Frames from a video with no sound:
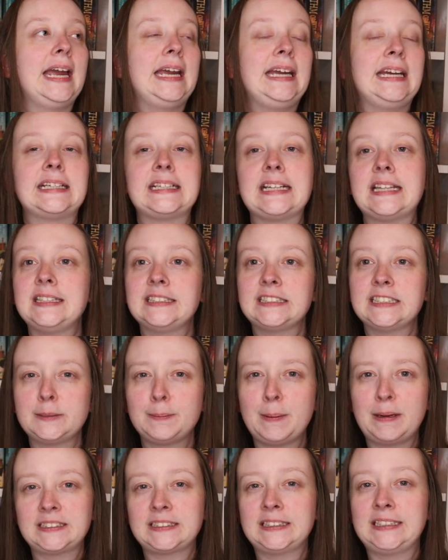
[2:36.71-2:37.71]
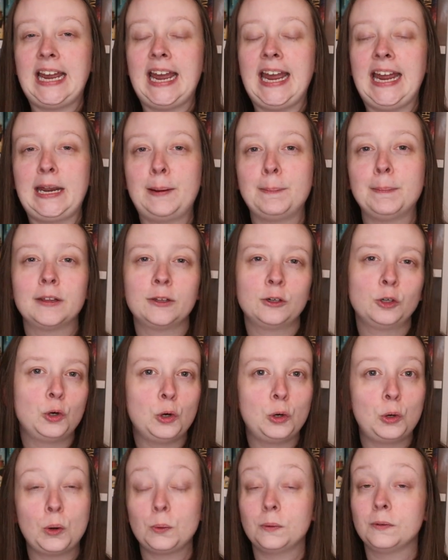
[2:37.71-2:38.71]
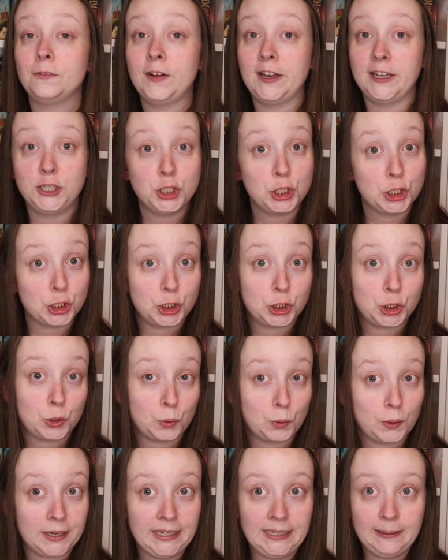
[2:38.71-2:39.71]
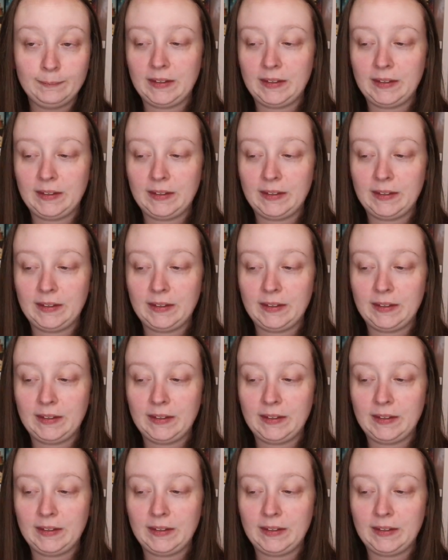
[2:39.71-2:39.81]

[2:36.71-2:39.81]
And this is basically a political revenge story.